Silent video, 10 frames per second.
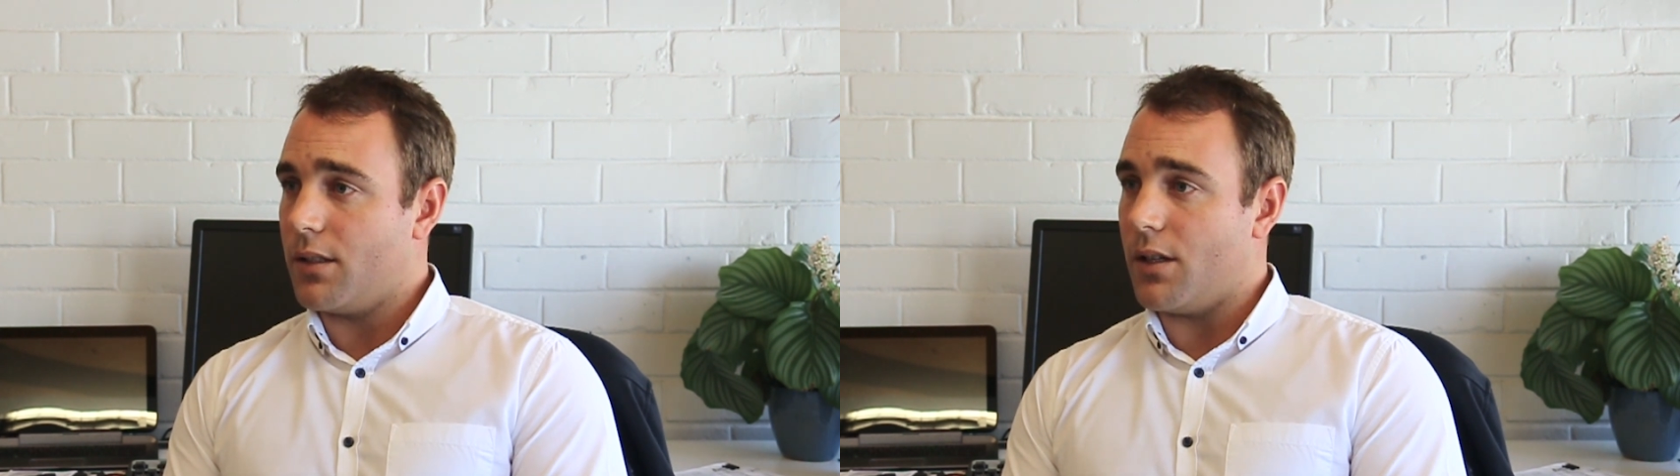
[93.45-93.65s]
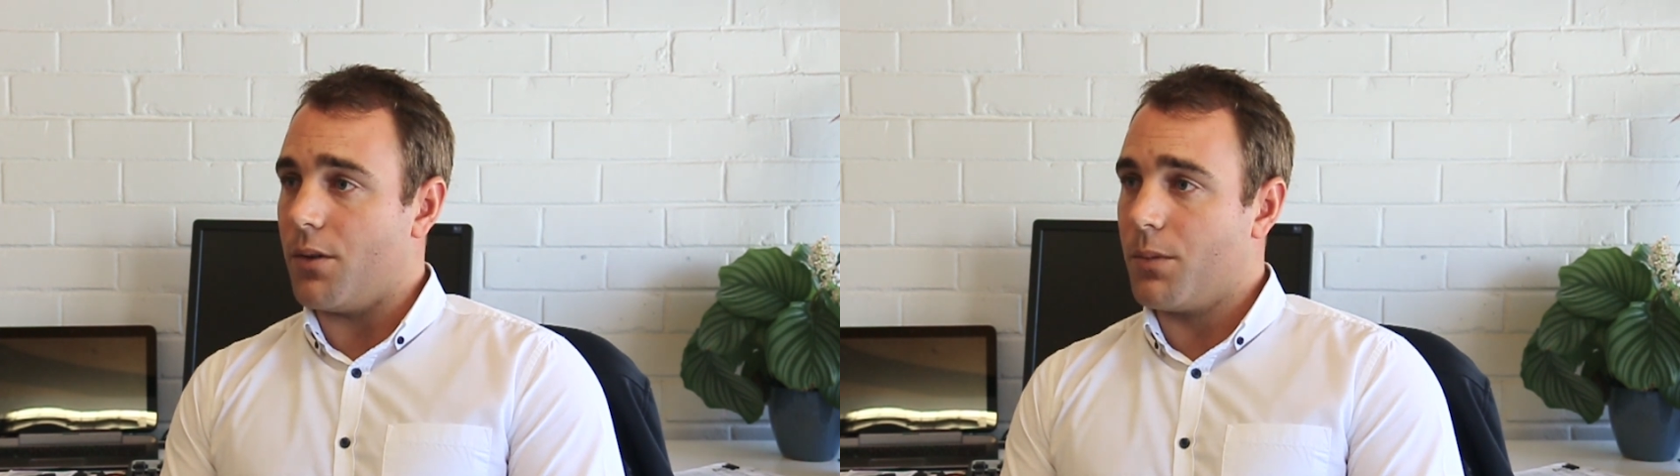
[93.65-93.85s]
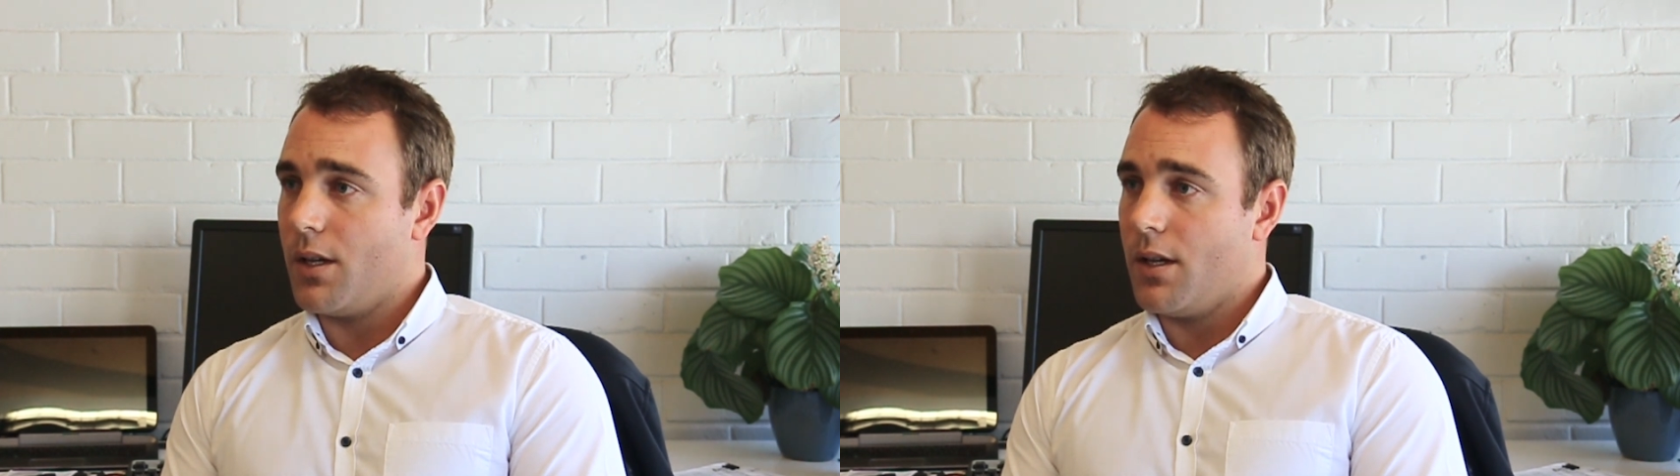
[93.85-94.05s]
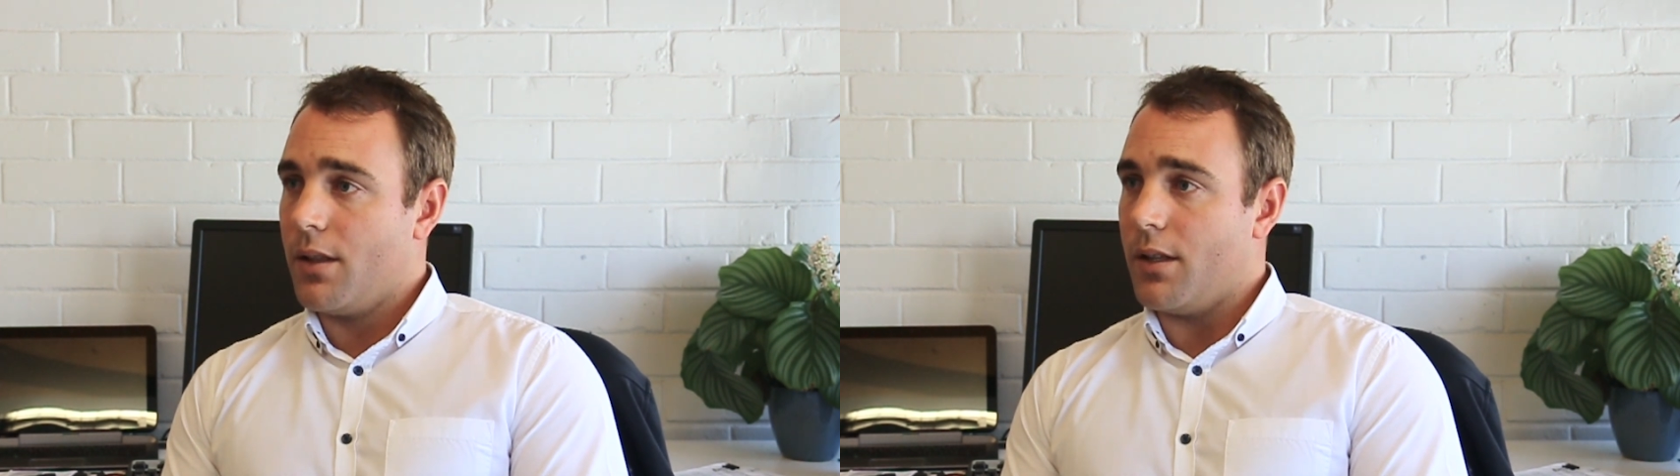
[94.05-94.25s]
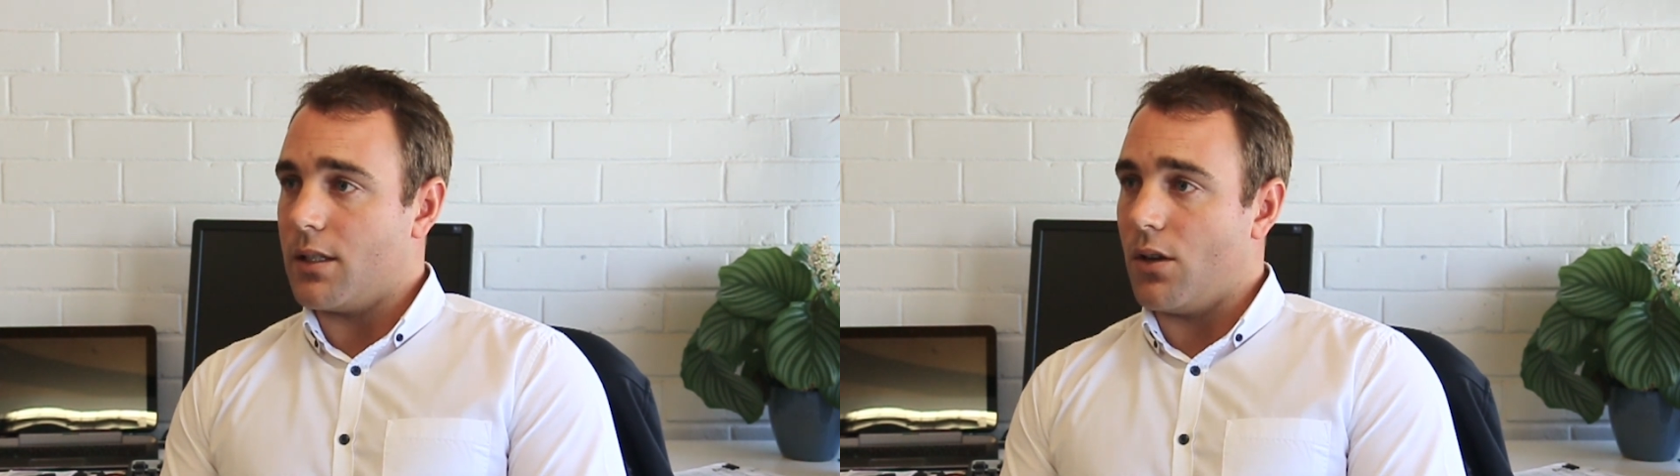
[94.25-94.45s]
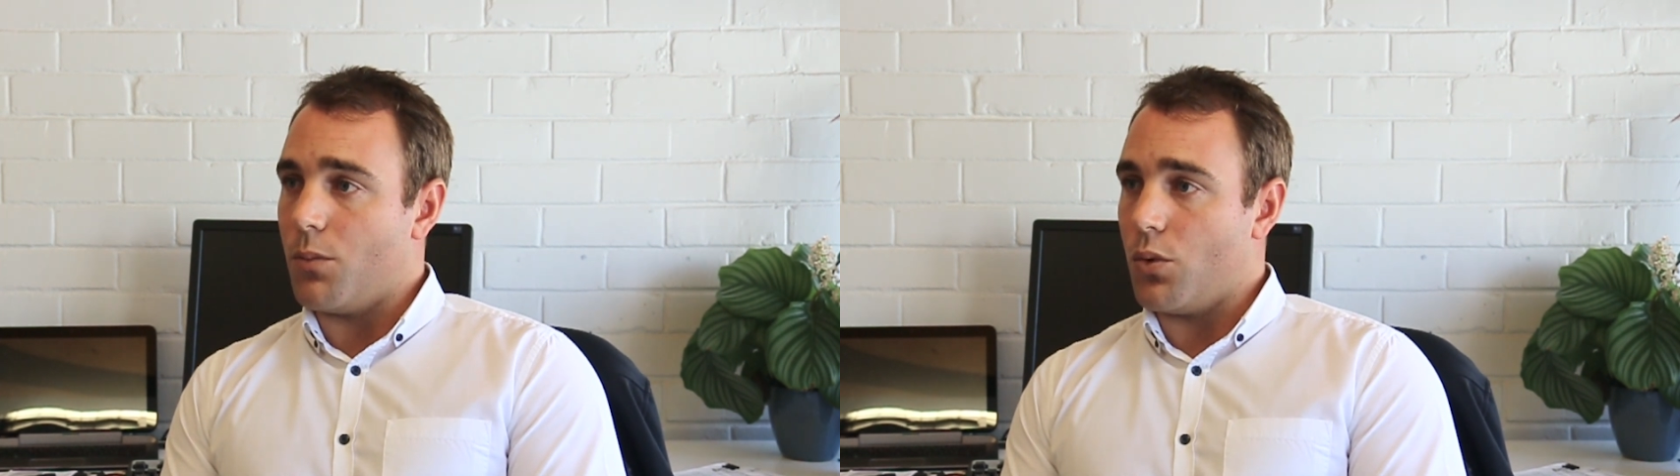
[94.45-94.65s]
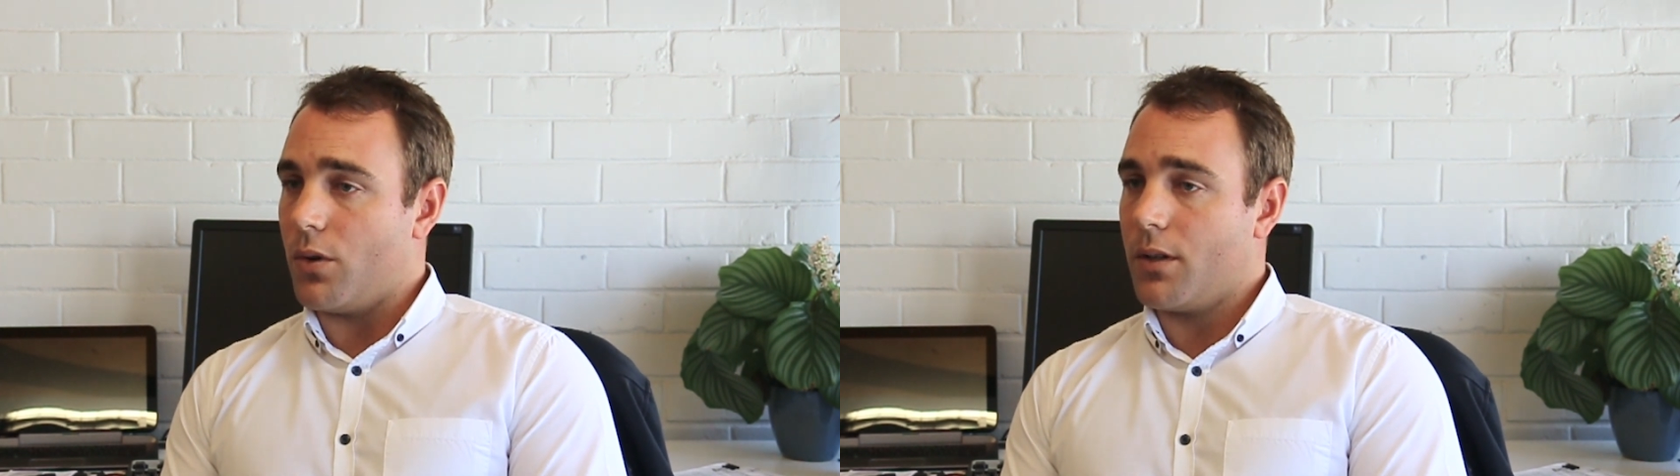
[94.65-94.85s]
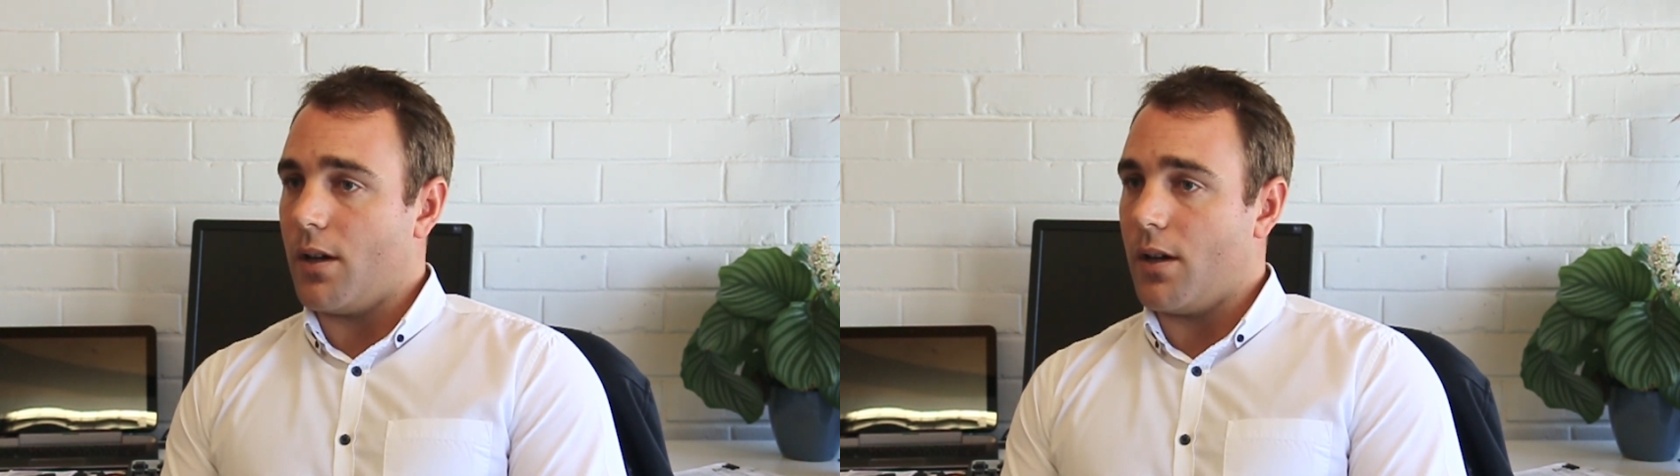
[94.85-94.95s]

there's a lot more